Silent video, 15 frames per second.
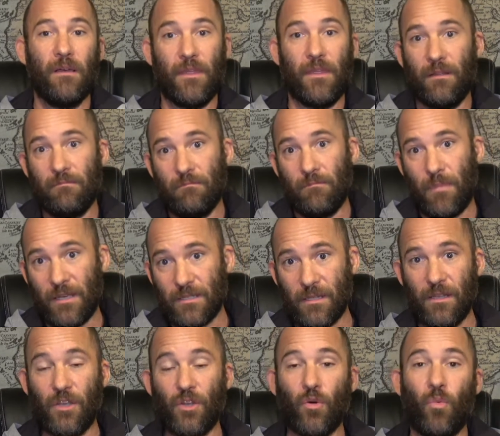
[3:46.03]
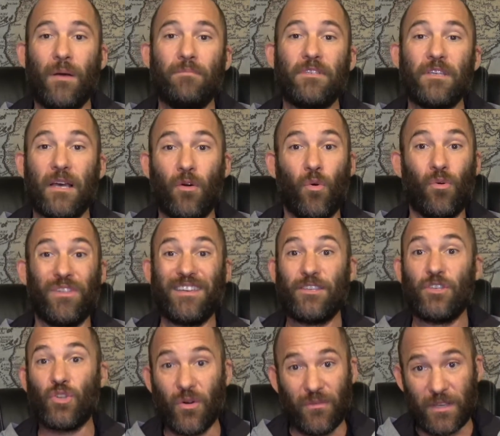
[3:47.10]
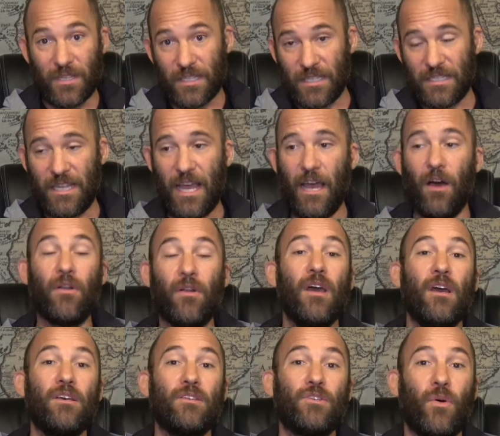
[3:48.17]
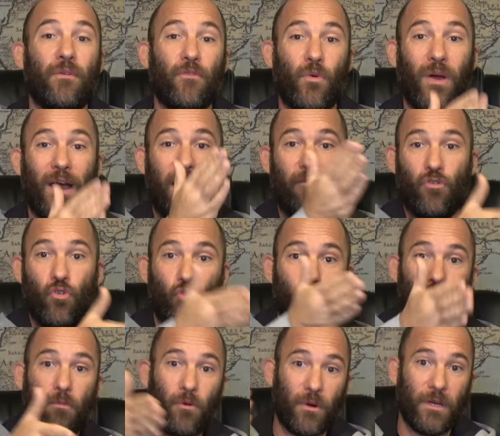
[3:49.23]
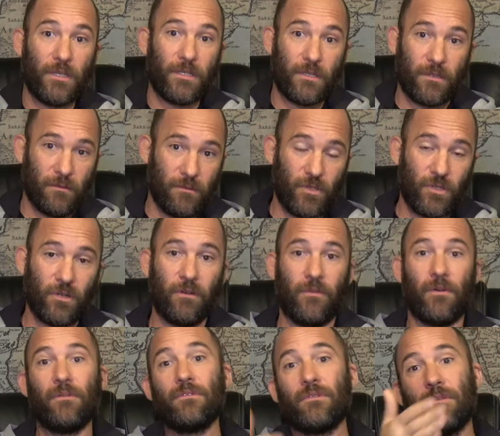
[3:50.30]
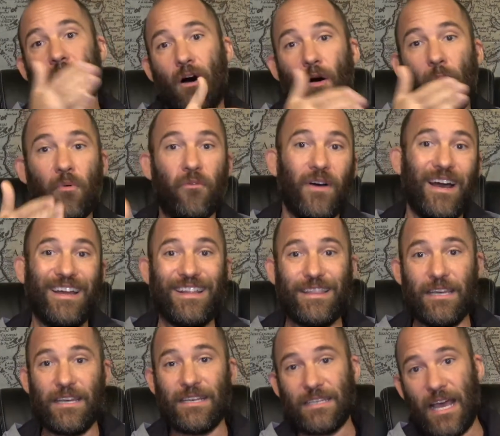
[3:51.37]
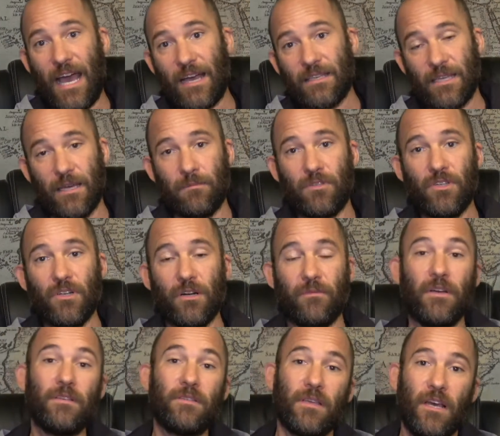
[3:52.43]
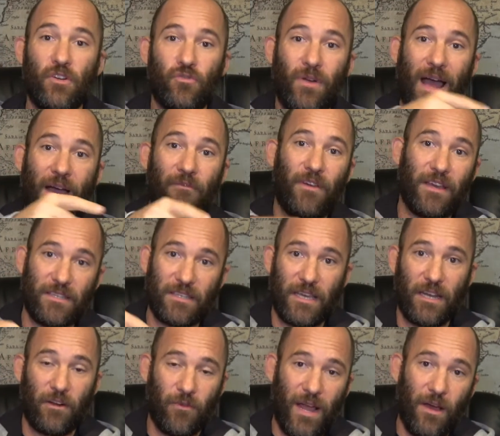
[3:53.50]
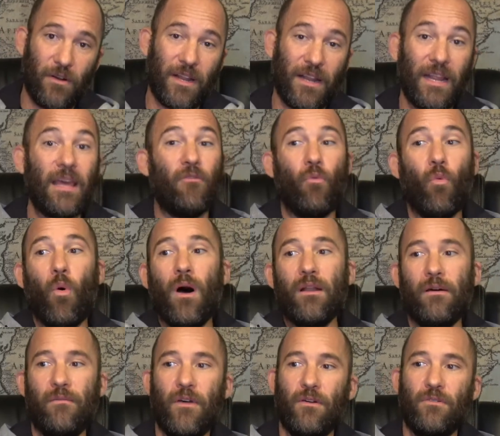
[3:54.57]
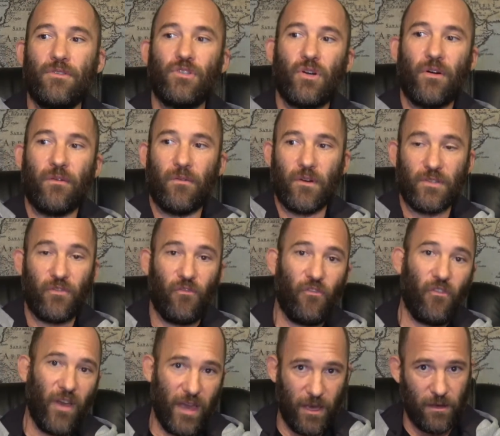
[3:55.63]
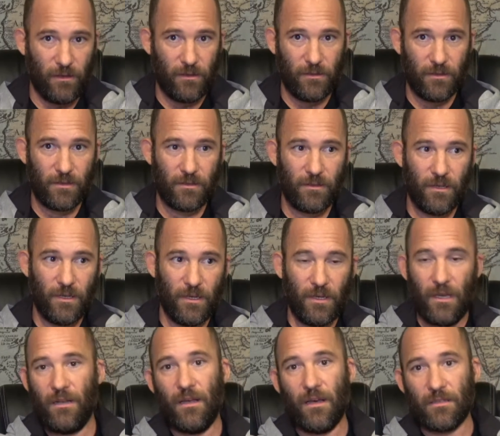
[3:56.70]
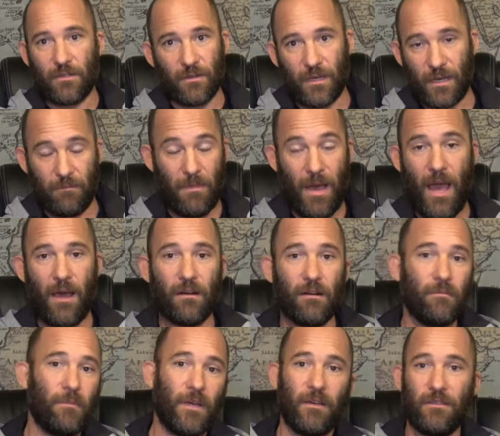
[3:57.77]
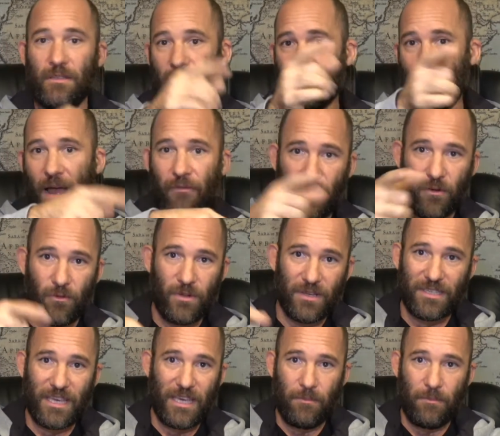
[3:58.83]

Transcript: then basically your website or the service is down. So if you have numerous servers all providing the exact same service, traffic is getting routed. If one of those servers fails, it doesn't really matter because the traffic will just